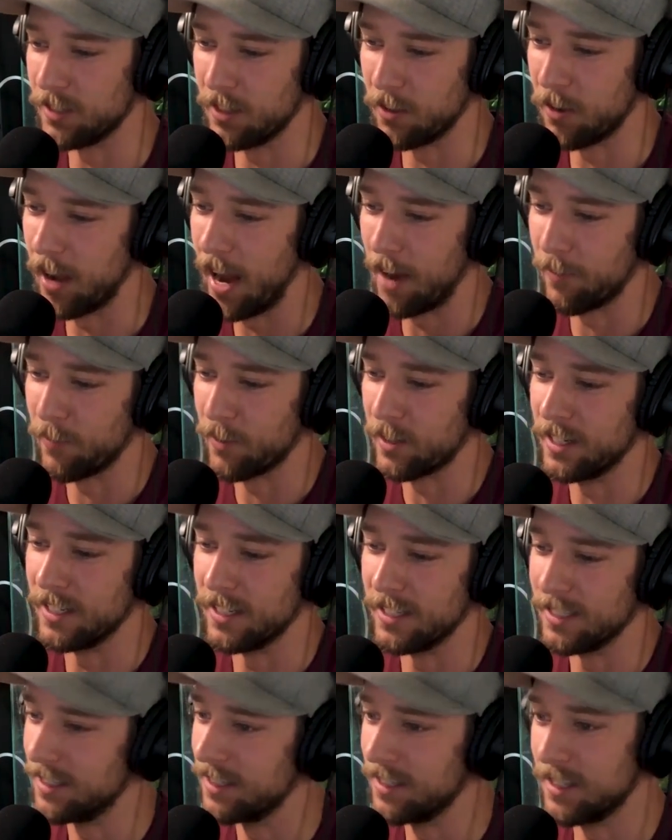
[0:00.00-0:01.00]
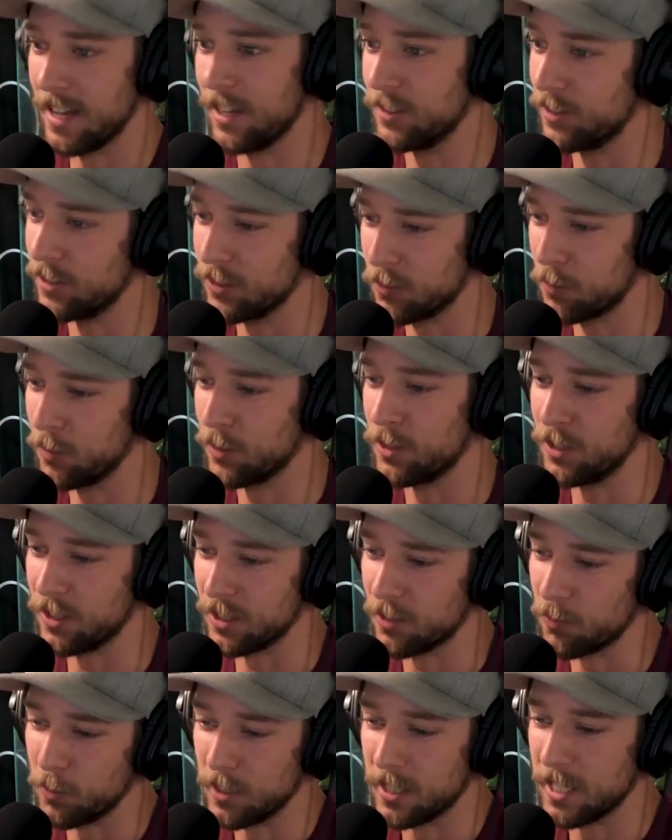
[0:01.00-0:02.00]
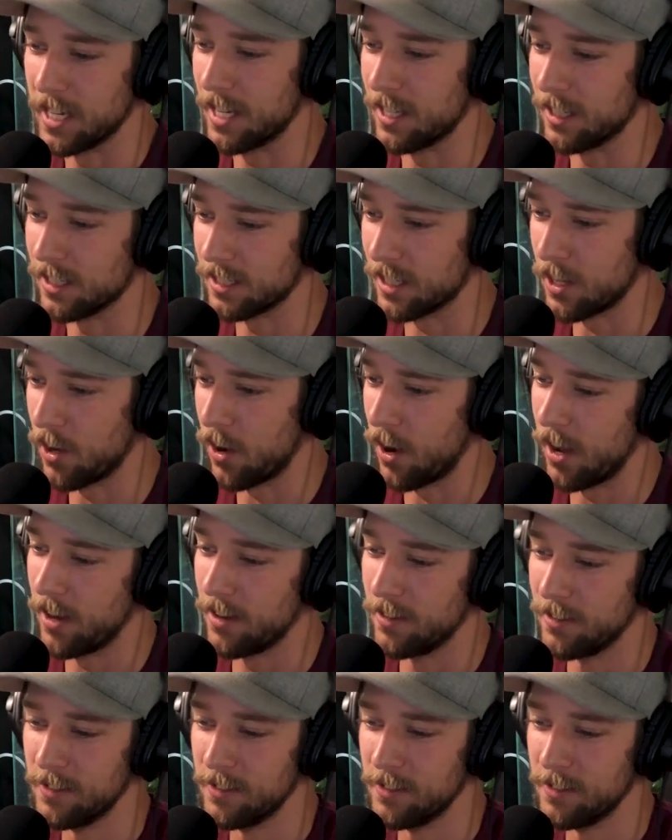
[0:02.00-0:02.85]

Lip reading: you know, African deserts where it's just ridiculously hot.